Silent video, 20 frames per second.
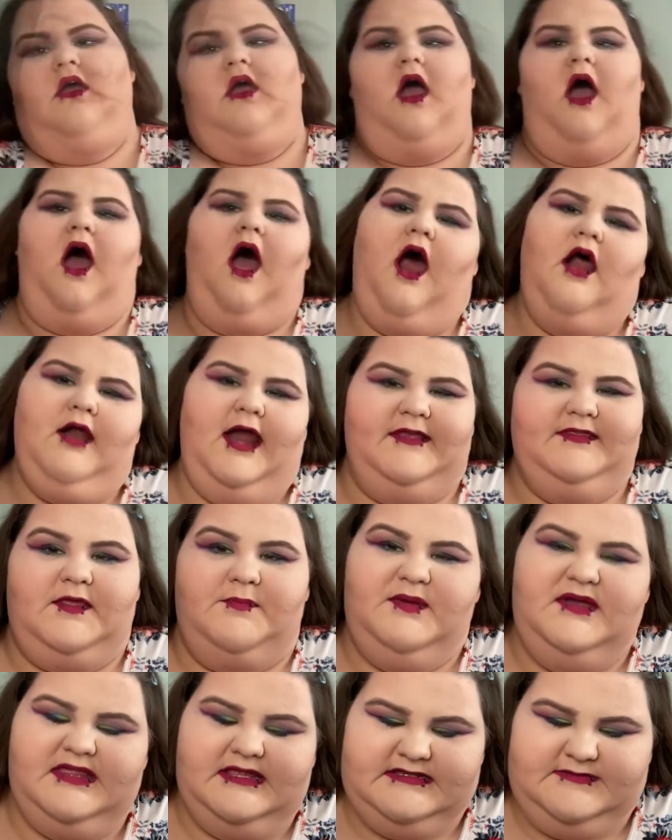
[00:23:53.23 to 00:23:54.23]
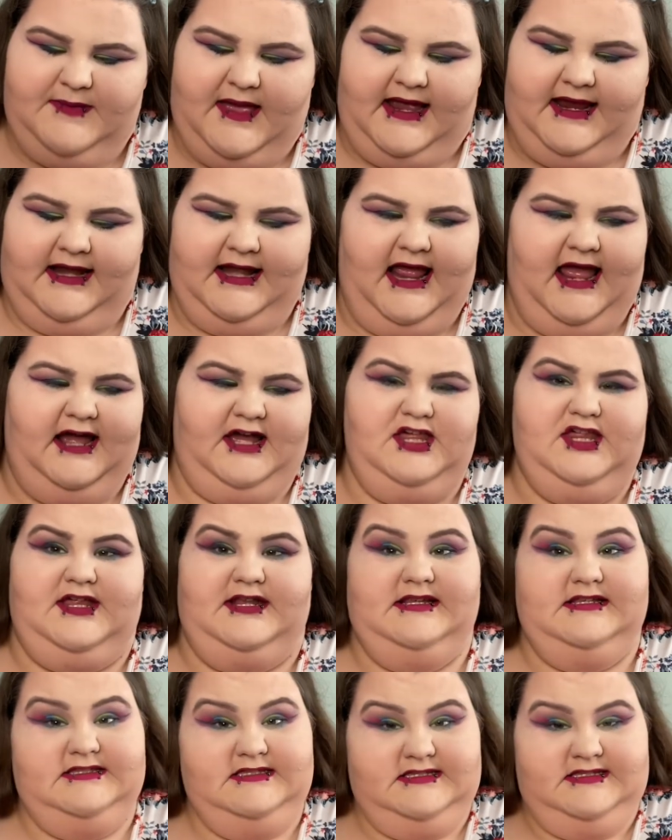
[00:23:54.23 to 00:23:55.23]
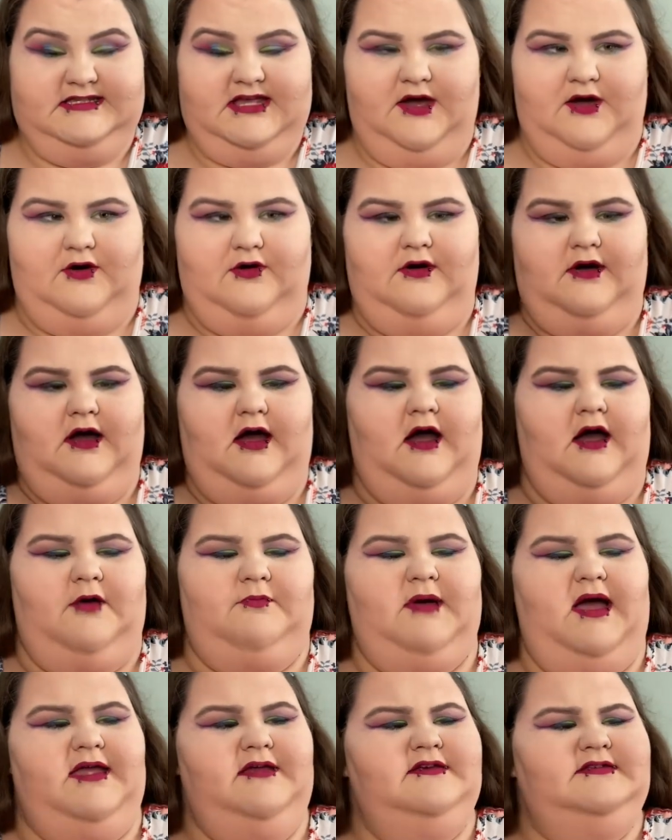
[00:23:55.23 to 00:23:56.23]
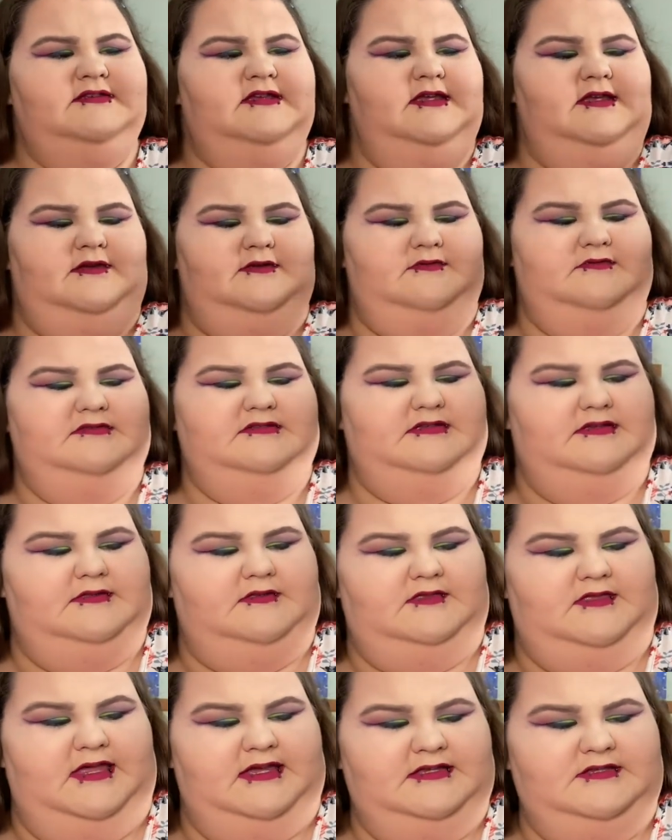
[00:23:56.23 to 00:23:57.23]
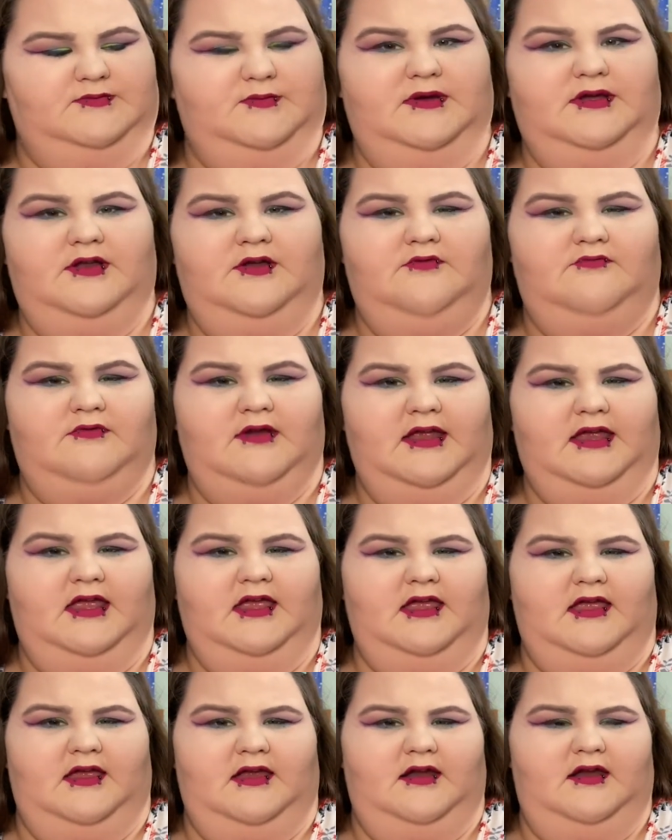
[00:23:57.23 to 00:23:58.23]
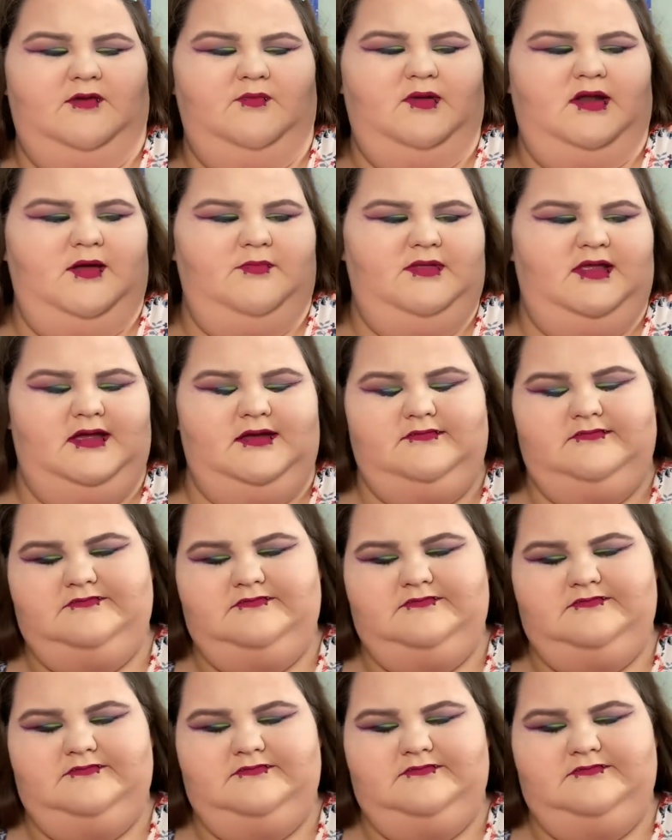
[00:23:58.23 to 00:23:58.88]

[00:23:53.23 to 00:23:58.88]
Alright, the bitch is back in action. So, um, I used to use this one right here, but I'm like,